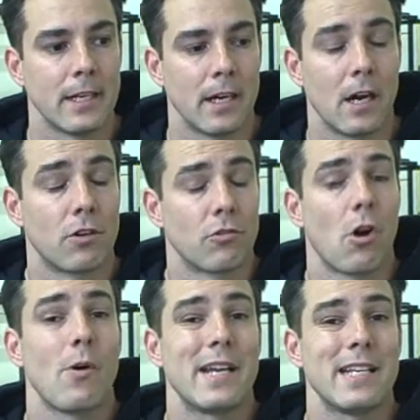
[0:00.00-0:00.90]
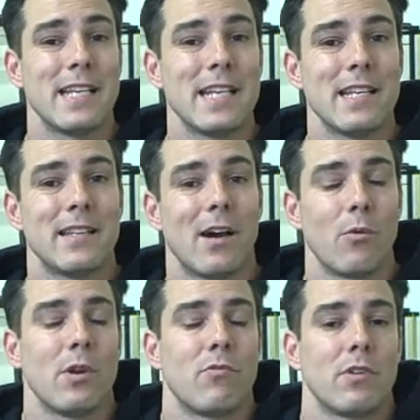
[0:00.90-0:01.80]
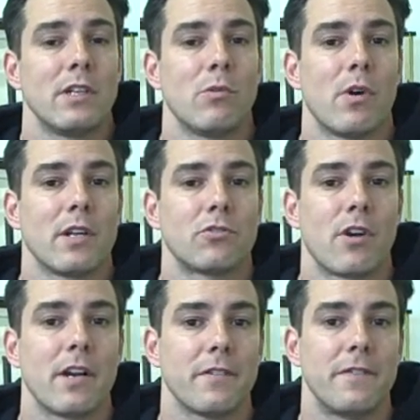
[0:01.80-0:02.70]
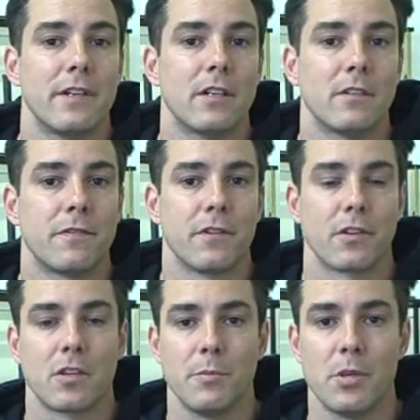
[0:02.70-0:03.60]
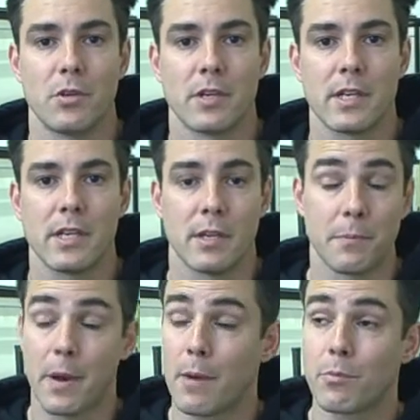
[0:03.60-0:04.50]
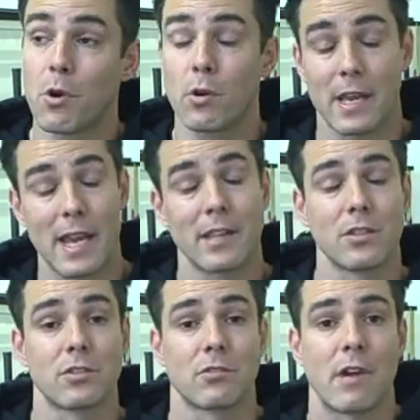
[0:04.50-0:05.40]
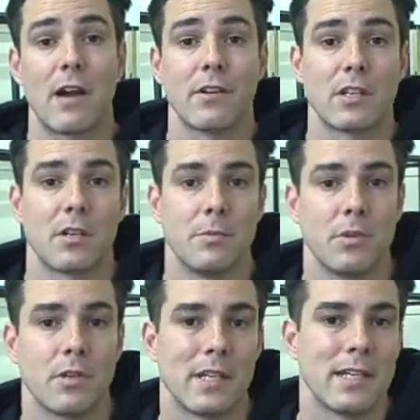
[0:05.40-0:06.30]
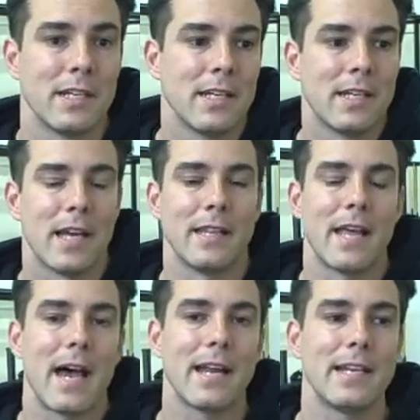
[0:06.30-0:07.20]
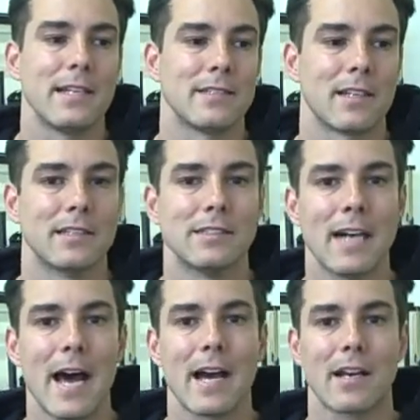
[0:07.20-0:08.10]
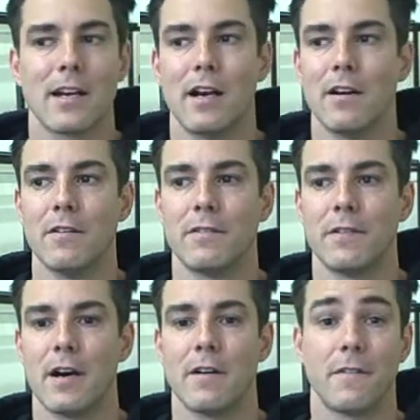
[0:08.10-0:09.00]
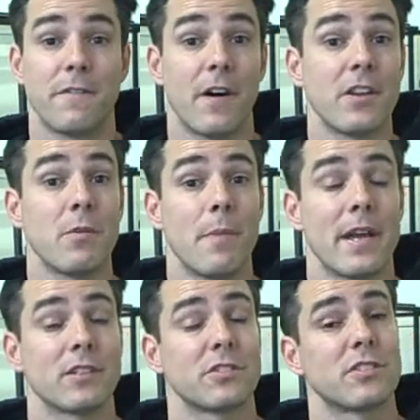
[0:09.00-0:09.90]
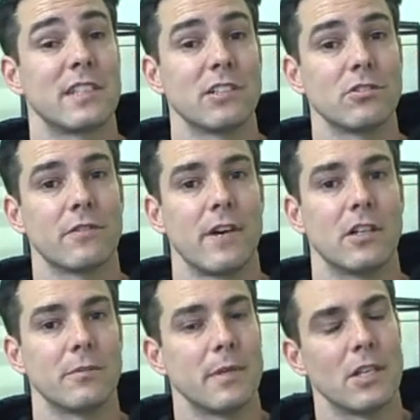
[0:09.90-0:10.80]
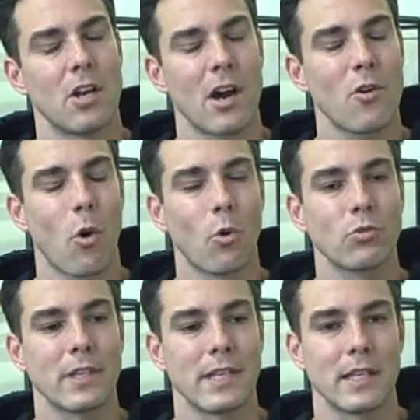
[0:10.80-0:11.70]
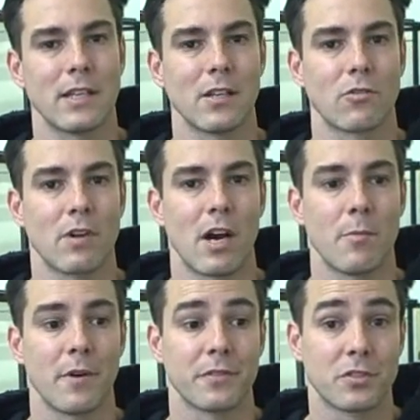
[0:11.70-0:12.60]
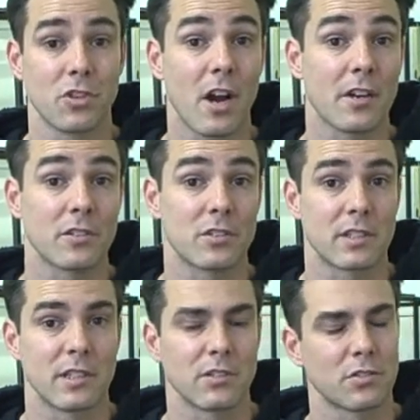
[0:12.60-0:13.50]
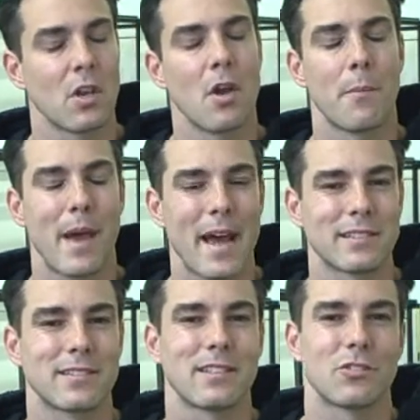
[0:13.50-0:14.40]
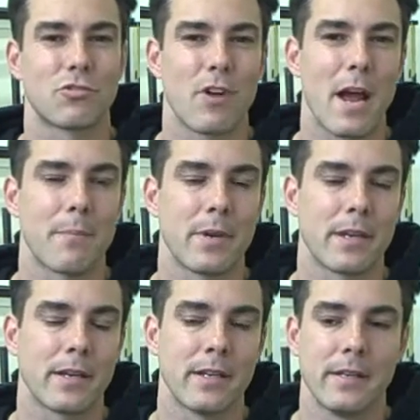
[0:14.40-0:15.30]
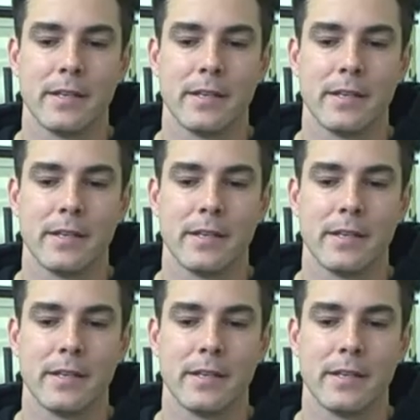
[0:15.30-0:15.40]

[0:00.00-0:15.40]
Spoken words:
a growing need that we really want to try to fill for the community in Pembroke and the surrounding community. And that is a lack of fundamental skill development, not only in the realm of soccer skills, passing, trapping,